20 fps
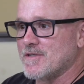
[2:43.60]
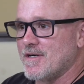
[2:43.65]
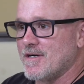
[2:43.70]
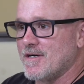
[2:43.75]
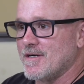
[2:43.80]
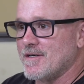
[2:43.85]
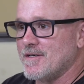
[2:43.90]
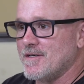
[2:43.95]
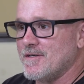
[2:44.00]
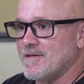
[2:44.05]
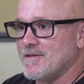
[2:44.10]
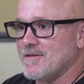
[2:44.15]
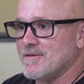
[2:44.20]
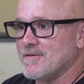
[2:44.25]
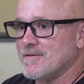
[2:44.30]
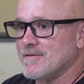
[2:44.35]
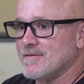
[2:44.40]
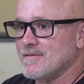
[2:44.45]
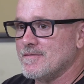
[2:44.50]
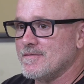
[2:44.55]
got
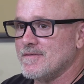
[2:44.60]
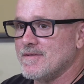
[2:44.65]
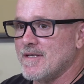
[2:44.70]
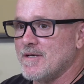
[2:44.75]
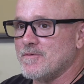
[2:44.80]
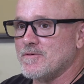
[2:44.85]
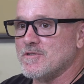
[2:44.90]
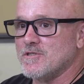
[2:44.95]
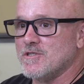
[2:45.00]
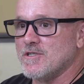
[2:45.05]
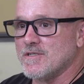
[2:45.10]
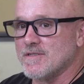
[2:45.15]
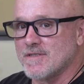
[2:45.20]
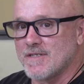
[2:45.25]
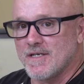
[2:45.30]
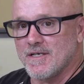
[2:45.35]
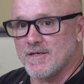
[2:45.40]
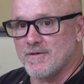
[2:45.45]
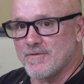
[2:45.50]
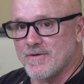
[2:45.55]
here, they were just
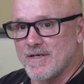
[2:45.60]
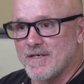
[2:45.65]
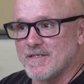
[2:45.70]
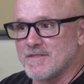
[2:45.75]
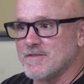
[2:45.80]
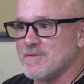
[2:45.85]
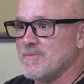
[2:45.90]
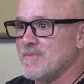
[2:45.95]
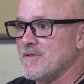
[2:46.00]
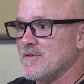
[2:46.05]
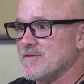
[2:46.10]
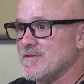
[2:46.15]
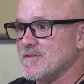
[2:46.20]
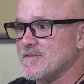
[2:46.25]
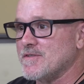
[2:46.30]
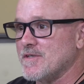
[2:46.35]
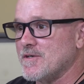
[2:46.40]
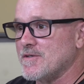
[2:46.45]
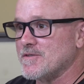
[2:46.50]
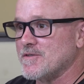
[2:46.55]
getting ready to build the
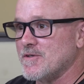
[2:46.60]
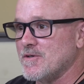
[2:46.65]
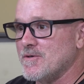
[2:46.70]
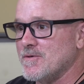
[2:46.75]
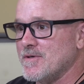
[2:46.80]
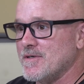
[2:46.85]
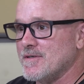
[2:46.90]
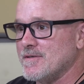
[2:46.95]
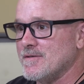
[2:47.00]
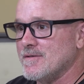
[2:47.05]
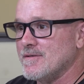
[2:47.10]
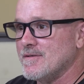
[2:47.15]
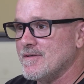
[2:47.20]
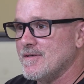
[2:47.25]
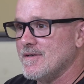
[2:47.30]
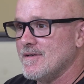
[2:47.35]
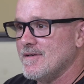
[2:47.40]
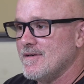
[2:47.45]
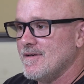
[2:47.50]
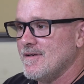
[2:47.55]
Saratoga,
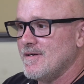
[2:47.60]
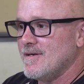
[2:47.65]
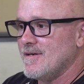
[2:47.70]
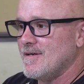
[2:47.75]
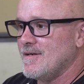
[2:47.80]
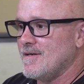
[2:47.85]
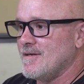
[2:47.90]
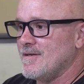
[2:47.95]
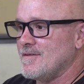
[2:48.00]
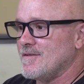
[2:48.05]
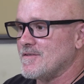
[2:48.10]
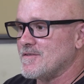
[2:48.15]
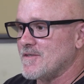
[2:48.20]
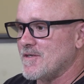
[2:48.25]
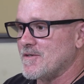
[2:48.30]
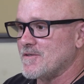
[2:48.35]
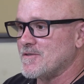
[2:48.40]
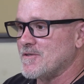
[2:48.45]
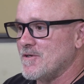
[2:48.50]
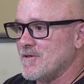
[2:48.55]
and the
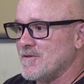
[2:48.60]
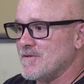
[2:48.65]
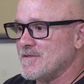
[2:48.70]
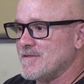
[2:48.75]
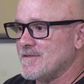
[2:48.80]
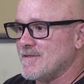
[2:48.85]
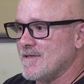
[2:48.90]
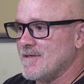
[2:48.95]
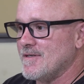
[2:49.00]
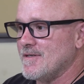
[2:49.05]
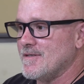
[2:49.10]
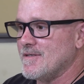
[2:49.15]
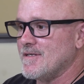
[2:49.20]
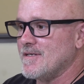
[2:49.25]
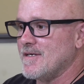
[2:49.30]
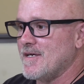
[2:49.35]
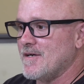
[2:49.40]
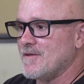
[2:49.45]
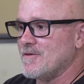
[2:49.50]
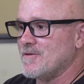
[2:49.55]
Saratoga's done,
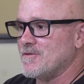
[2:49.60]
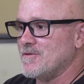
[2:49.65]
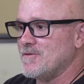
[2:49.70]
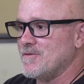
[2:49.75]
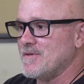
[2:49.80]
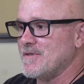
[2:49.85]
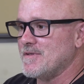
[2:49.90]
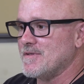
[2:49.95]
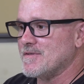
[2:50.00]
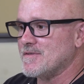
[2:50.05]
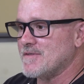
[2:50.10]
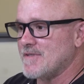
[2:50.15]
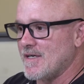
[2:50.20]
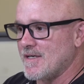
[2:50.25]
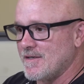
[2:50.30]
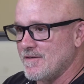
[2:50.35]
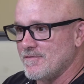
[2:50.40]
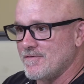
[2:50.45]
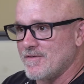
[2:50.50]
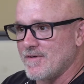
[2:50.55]
and now they're doing the
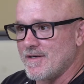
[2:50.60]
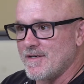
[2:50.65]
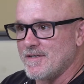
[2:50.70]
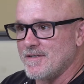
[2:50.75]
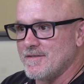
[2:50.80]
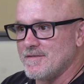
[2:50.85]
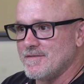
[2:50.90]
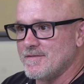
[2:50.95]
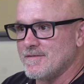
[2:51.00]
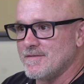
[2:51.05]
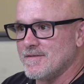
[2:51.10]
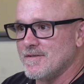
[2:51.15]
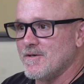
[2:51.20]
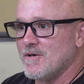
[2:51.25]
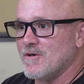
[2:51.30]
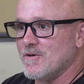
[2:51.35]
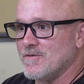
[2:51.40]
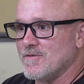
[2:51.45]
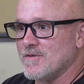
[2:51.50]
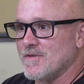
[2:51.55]
second phase
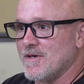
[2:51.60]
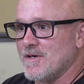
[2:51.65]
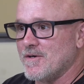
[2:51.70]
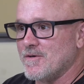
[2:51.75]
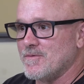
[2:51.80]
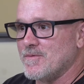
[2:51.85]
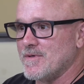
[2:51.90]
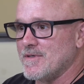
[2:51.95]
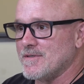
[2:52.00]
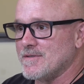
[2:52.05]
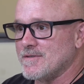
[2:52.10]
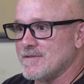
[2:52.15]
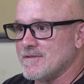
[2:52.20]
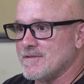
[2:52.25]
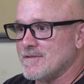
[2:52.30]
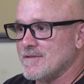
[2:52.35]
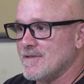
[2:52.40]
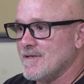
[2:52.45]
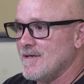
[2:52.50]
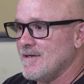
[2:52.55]
over there,
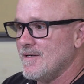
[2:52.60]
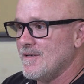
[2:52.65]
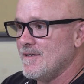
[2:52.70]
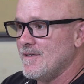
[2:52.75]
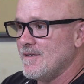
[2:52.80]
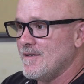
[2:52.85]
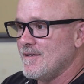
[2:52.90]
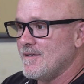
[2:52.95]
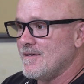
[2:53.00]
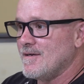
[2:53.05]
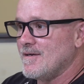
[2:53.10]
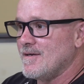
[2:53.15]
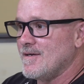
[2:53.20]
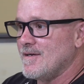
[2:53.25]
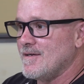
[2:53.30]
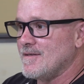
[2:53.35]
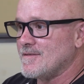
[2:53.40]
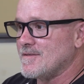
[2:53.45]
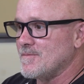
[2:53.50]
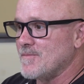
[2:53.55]
which
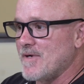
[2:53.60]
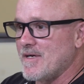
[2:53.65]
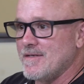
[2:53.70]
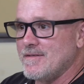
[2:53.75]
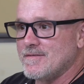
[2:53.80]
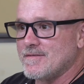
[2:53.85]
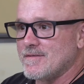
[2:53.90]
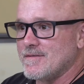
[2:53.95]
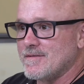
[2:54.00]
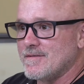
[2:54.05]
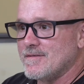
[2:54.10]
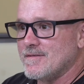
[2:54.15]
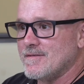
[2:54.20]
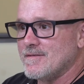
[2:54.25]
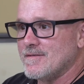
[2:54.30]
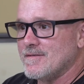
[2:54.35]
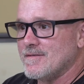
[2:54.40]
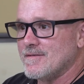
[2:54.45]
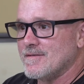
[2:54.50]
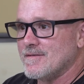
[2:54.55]
it's amazing.
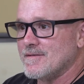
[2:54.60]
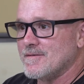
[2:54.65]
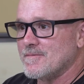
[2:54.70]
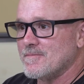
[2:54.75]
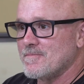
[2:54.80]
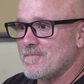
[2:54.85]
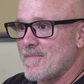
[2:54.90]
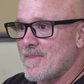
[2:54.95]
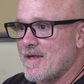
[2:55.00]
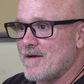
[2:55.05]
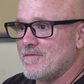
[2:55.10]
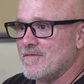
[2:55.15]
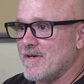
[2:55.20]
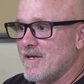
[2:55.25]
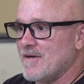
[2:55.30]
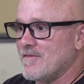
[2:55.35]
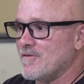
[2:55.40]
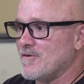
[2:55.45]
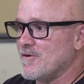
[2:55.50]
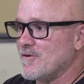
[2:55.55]
I've
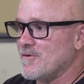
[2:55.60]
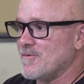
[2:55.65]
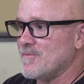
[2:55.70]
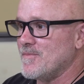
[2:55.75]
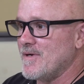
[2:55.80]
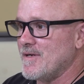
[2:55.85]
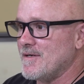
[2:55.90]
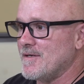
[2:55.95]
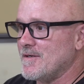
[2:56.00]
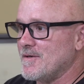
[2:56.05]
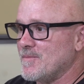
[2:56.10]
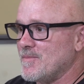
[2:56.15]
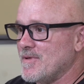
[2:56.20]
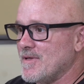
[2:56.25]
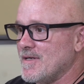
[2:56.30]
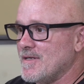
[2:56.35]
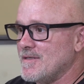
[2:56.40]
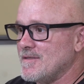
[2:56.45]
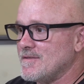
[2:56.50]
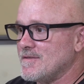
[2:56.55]
never been in a
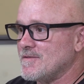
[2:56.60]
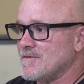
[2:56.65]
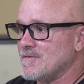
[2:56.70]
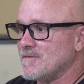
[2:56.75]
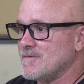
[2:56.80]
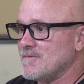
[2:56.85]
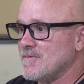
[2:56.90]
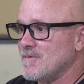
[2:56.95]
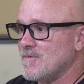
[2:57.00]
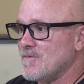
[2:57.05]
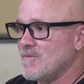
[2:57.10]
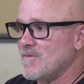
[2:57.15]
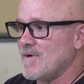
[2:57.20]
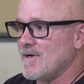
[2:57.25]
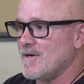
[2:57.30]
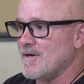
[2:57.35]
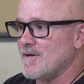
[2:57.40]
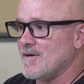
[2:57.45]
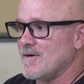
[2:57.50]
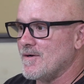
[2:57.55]
place
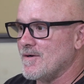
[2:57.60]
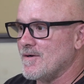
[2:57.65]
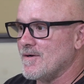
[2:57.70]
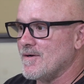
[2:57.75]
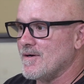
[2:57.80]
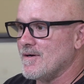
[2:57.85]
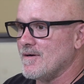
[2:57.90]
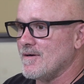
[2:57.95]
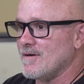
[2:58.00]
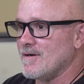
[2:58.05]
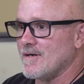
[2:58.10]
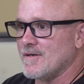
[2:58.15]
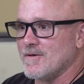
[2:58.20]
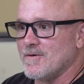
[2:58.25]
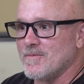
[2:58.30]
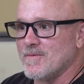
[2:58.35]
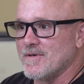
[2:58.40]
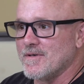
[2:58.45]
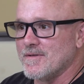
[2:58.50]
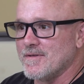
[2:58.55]
where I
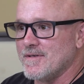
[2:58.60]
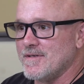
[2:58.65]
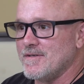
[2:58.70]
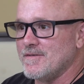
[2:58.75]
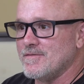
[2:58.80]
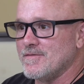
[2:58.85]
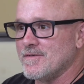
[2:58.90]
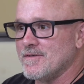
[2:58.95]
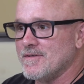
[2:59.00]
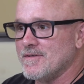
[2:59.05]
don't want to leave.